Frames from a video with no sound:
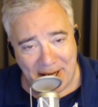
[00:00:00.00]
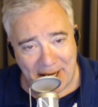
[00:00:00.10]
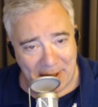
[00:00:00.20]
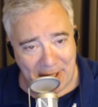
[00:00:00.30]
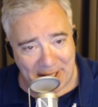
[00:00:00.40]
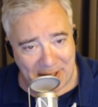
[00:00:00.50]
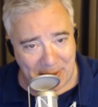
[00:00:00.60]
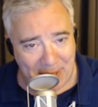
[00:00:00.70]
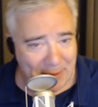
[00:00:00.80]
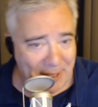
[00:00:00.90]
out yet.
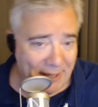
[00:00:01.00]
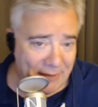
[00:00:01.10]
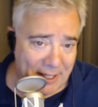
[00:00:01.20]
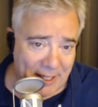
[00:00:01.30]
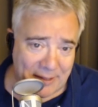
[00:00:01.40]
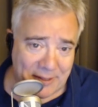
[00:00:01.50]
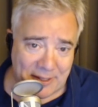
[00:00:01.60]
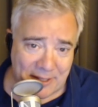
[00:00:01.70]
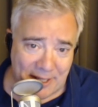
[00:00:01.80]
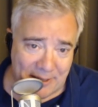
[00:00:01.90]
So why would they even announce
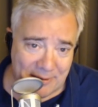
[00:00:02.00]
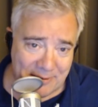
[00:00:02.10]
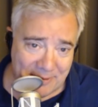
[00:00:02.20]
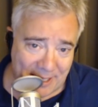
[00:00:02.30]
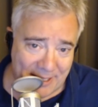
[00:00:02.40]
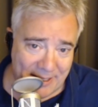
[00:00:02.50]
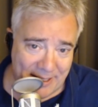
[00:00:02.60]
this now, right? Yeah.